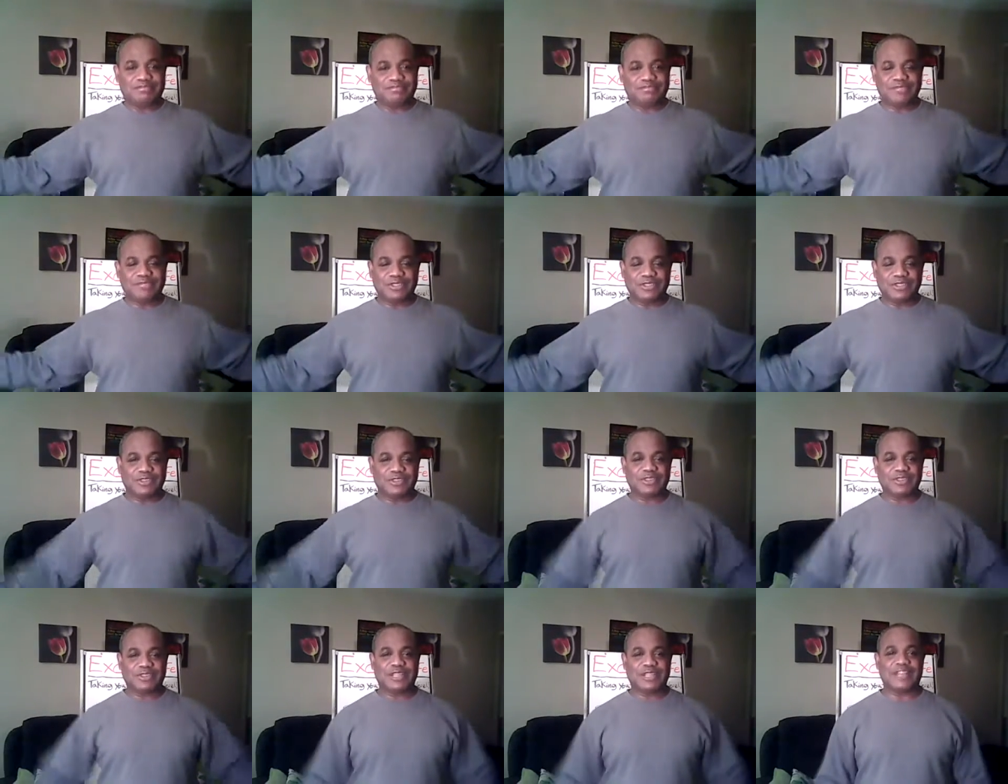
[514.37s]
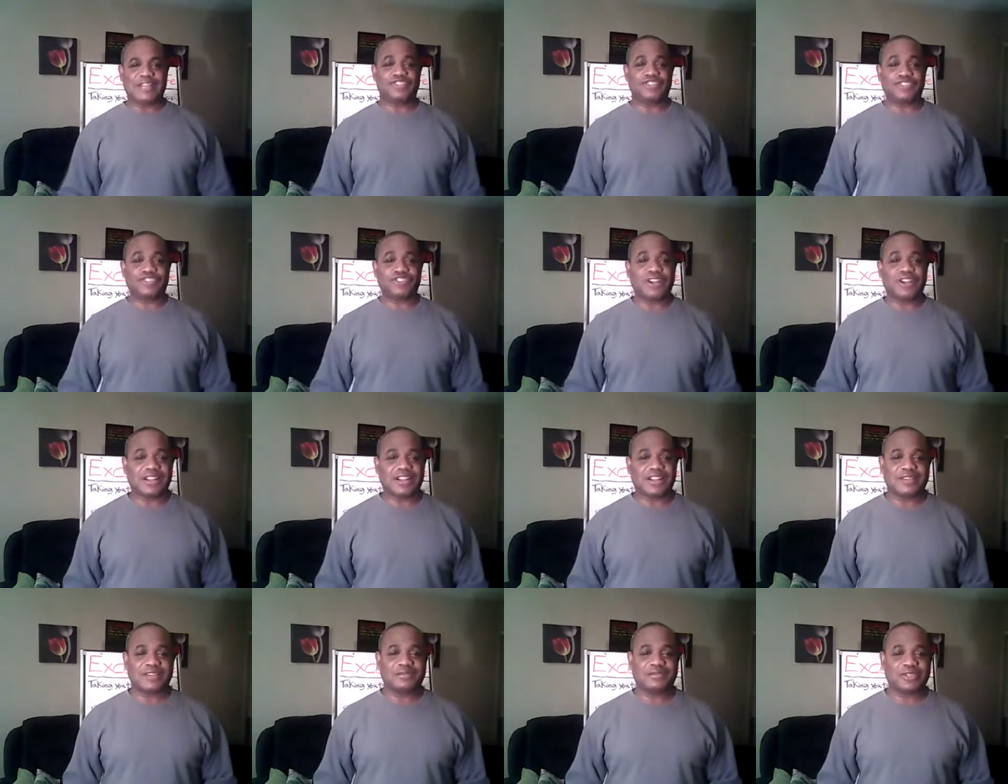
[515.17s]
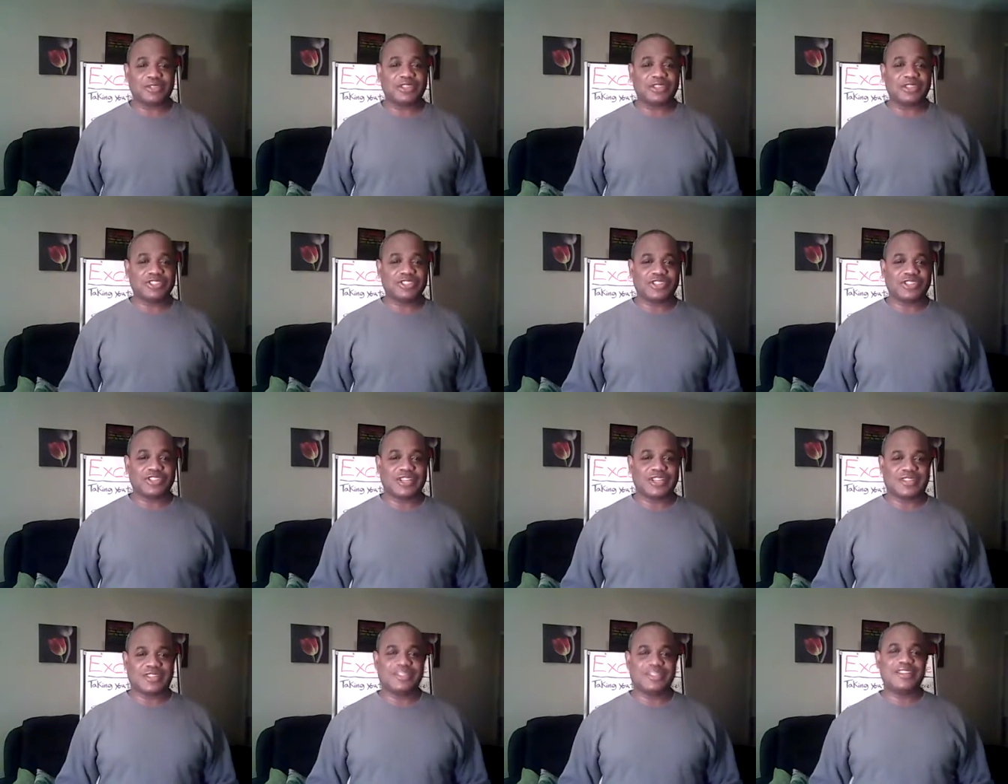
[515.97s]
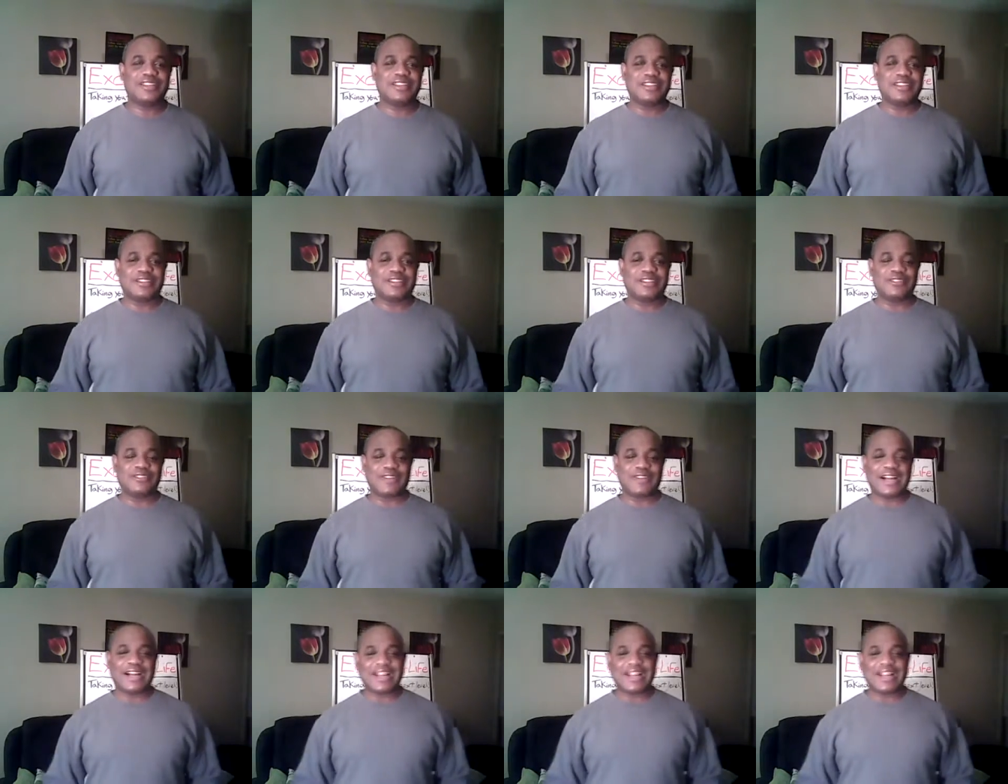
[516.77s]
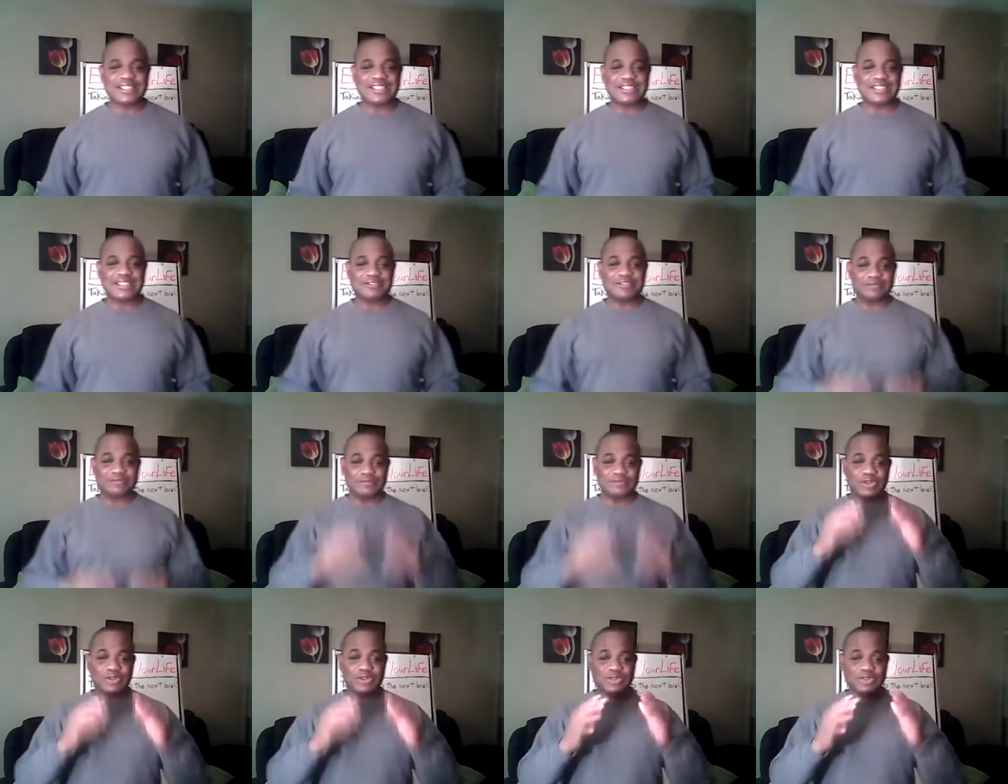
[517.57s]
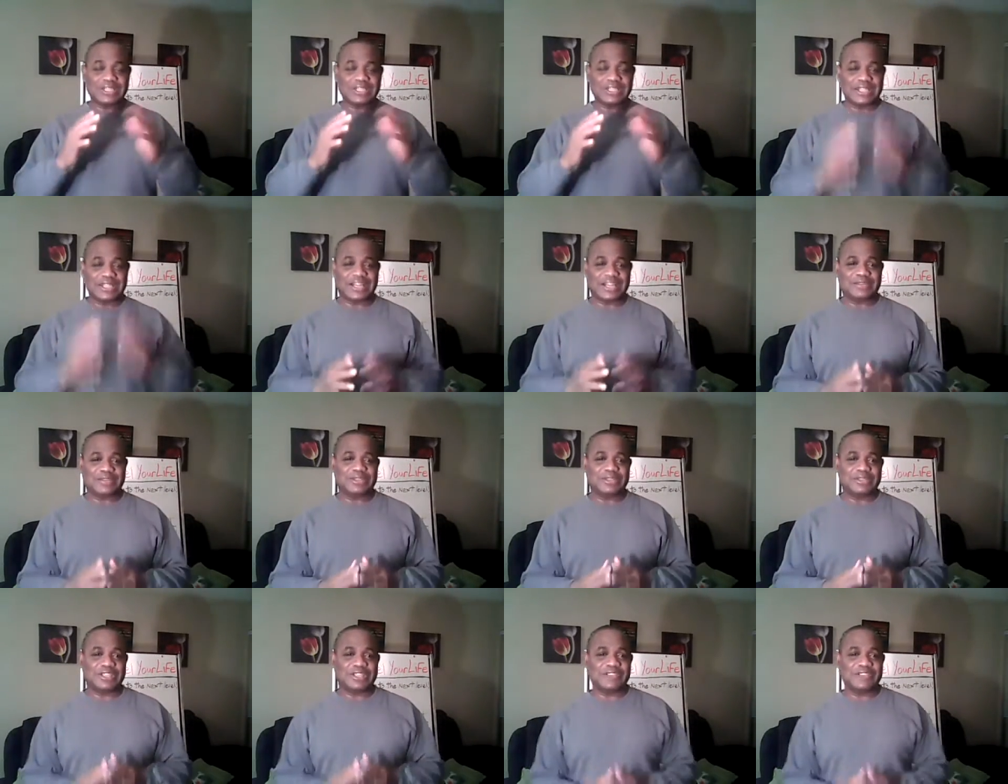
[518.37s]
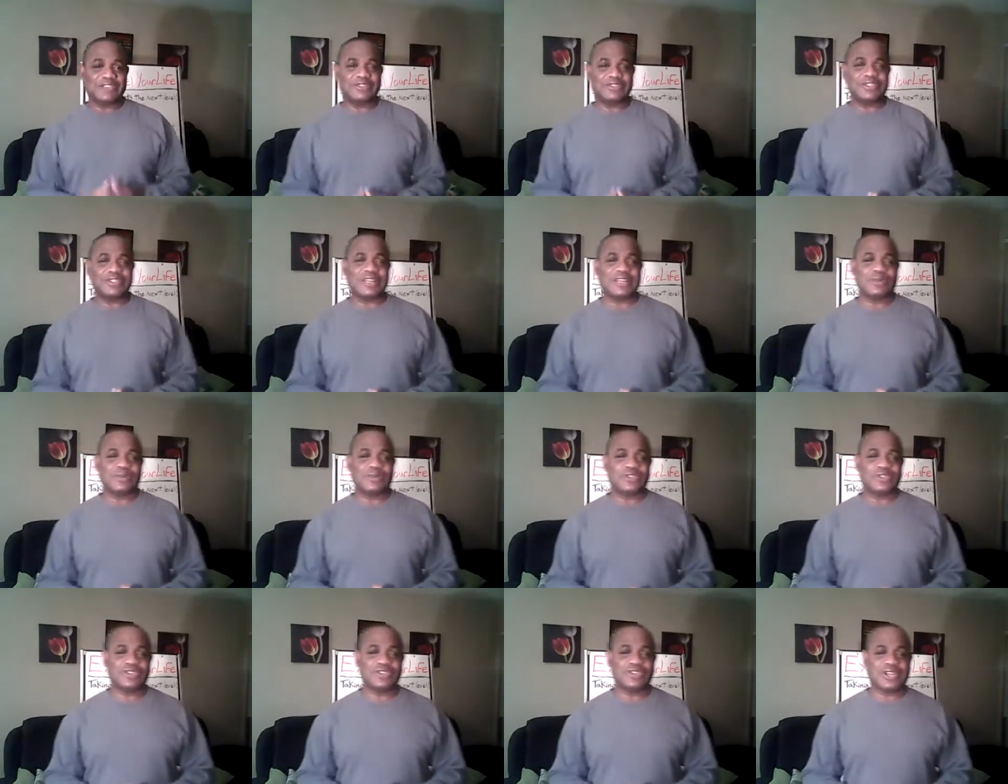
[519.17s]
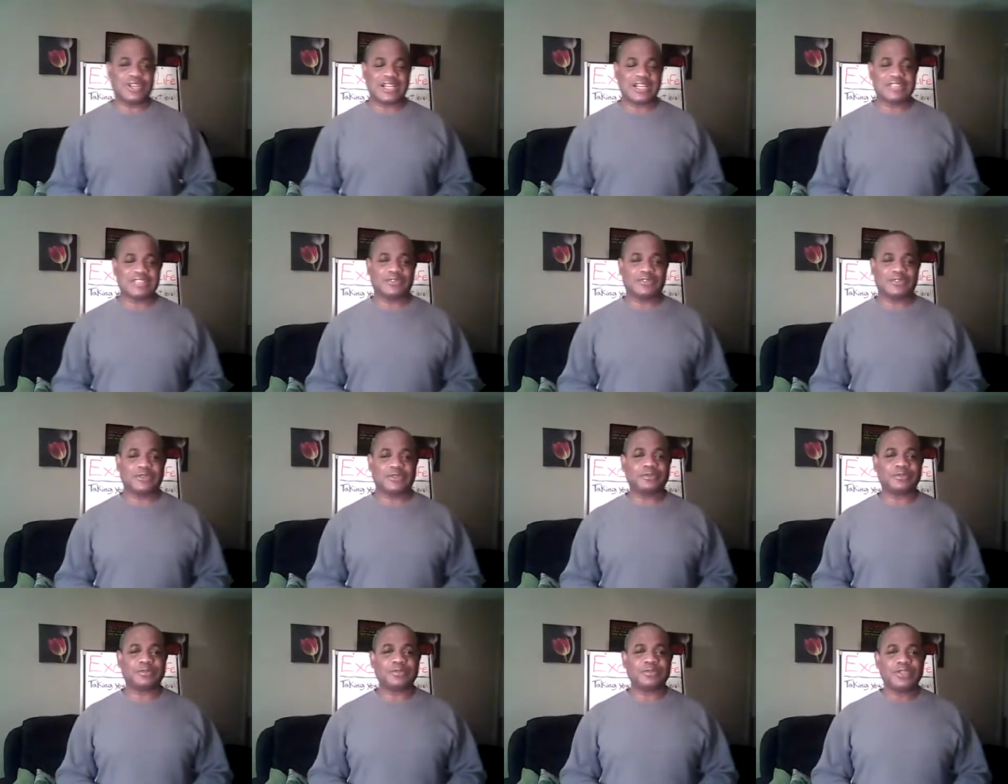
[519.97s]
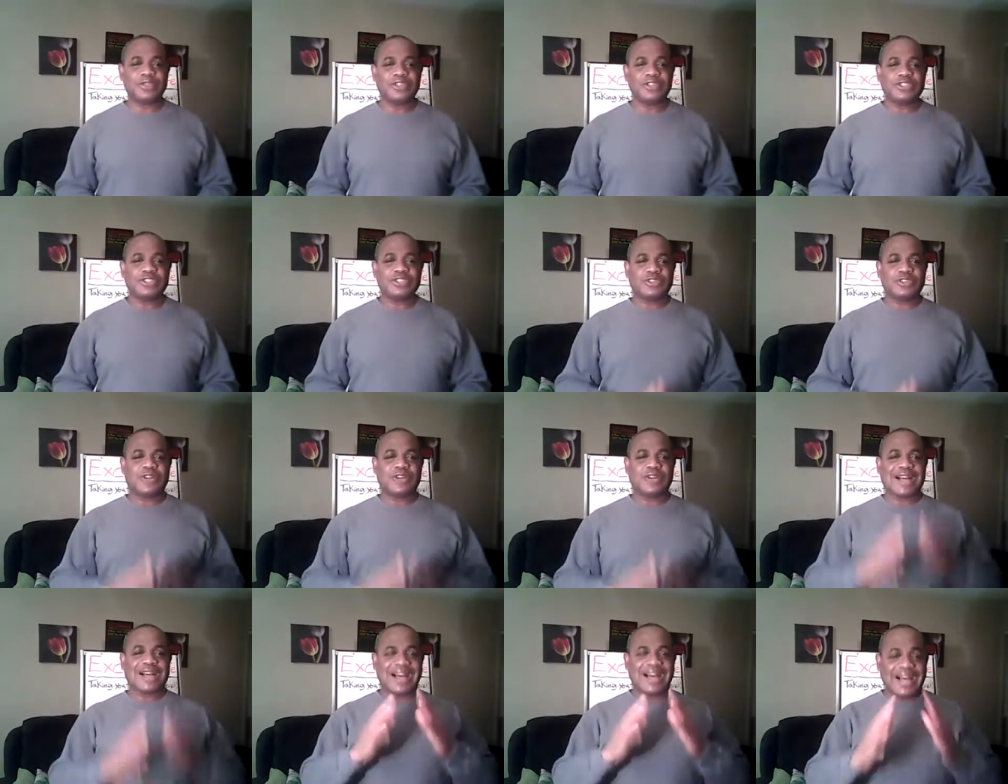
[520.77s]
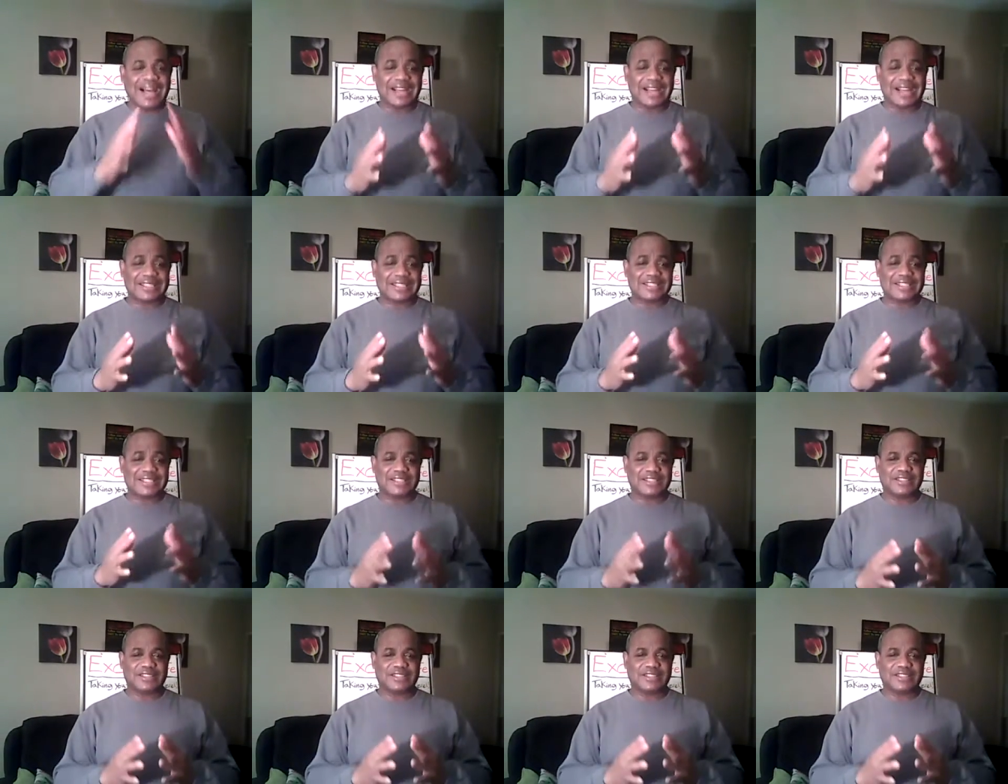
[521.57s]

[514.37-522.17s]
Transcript: you know, a truck, a ton truck of asking and knowing God will give you that which you ask for. So ask,